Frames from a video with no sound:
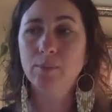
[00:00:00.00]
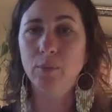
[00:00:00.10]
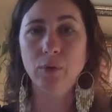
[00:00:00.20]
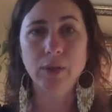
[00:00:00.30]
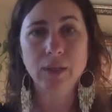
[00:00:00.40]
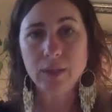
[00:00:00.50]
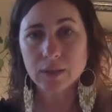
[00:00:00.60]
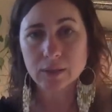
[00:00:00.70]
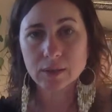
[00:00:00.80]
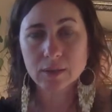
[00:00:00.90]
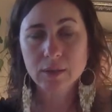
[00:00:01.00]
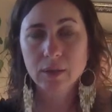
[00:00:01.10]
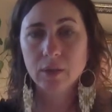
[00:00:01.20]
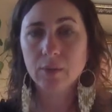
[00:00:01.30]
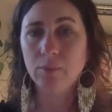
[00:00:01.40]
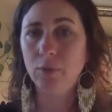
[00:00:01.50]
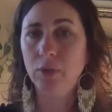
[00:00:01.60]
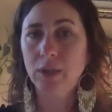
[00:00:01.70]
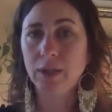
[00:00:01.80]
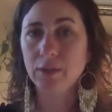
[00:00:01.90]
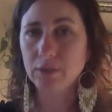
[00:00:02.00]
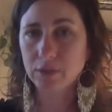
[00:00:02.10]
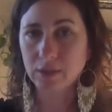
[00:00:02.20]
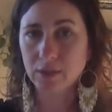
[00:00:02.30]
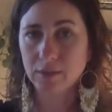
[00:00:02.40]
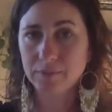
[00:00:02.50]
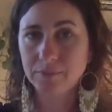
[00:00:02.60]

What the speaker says: more ease, more clarity,